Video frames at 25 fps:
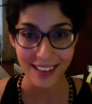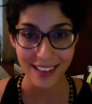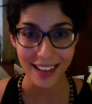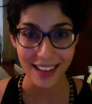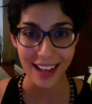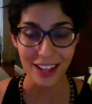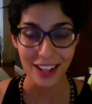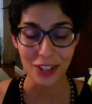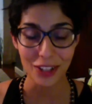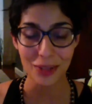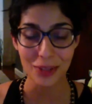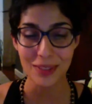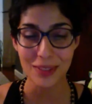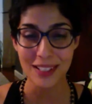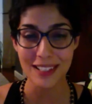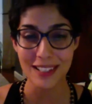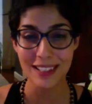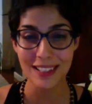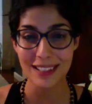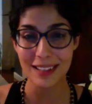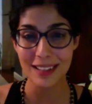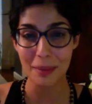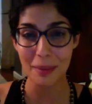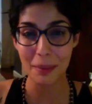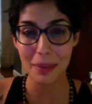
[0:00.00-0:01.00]
and you
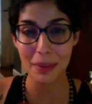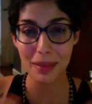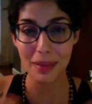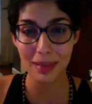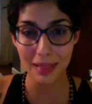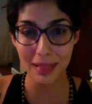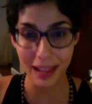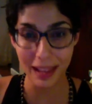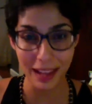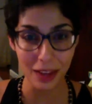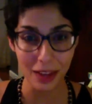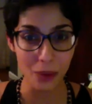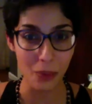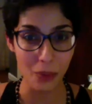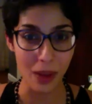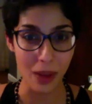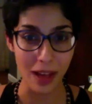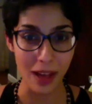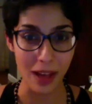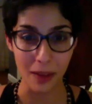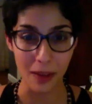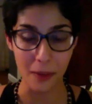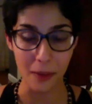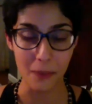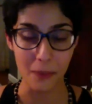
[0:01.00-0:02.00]
didn't plan
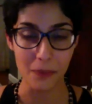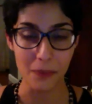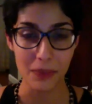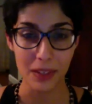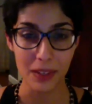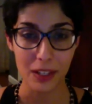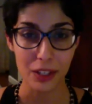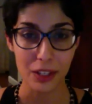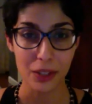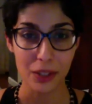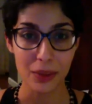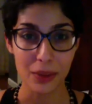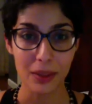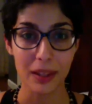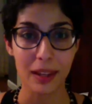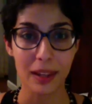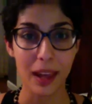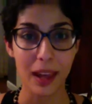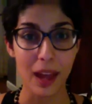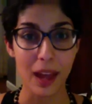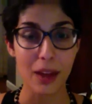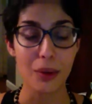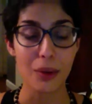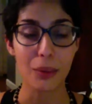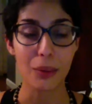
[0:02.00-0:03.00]
well, you can mm-hmm.
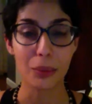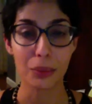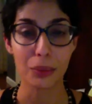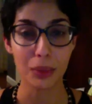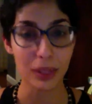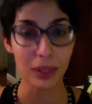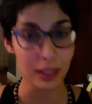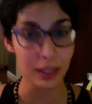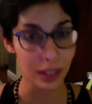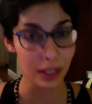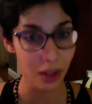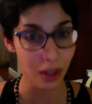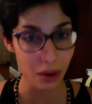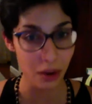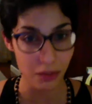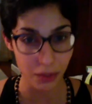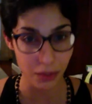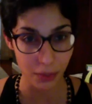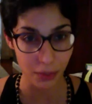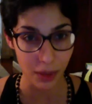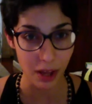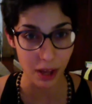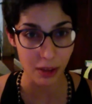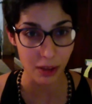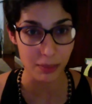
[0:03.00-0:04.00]
get really
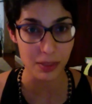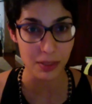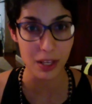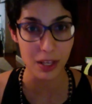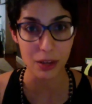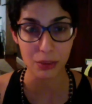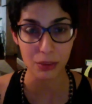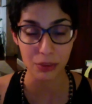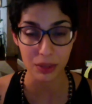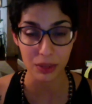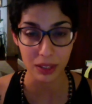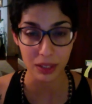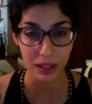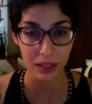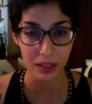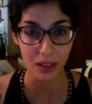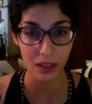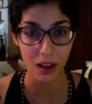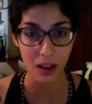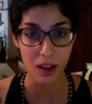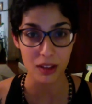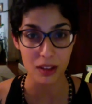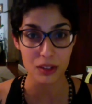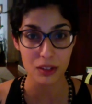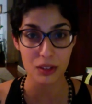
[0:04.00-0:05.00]
overwhelmed and really
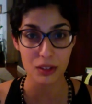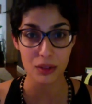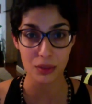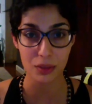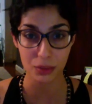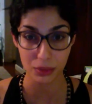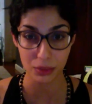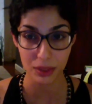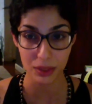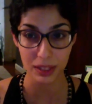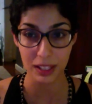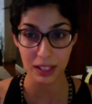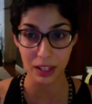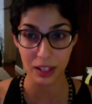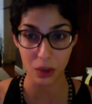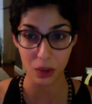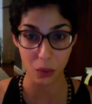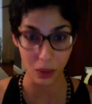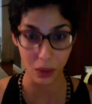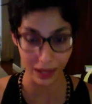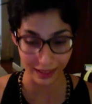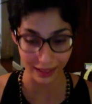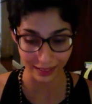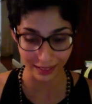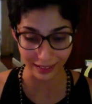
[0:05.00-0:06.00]
lost really
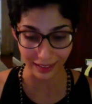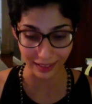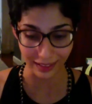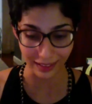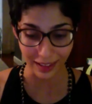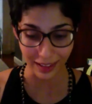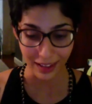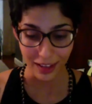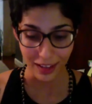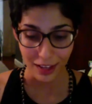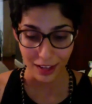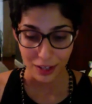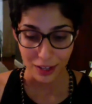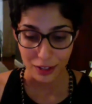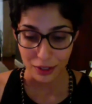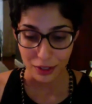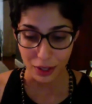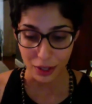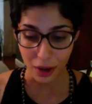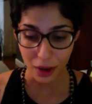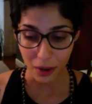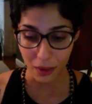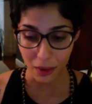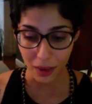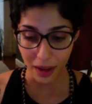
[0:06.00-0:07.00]
quickly.
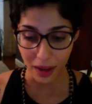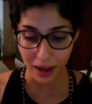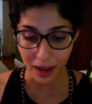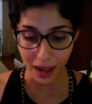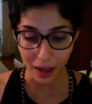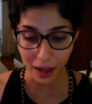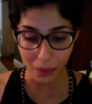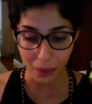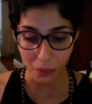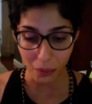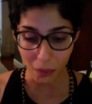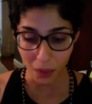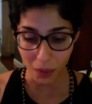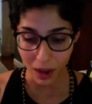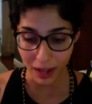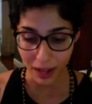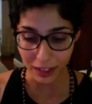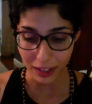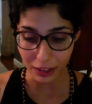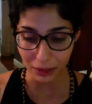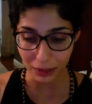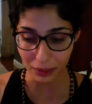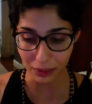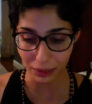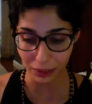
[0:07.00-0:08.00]
So I want
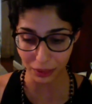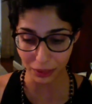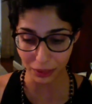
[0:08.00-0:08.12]
you to